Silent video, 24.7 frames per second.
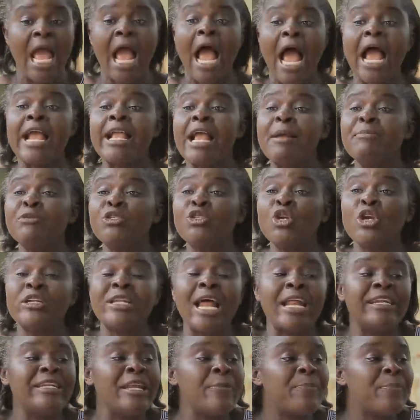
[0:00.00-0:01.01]
I am sure
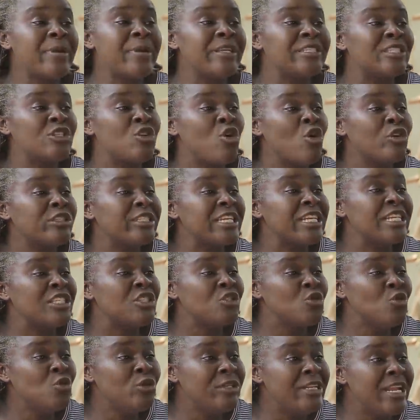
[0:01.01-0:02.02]
that the prince got his
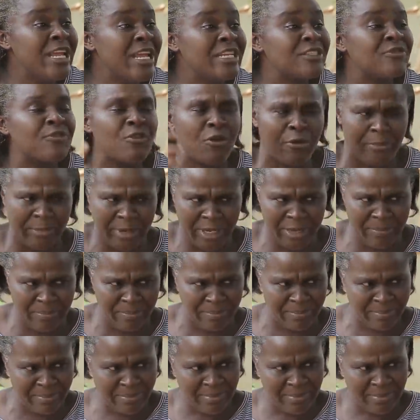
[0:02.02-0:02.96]
goodness from him.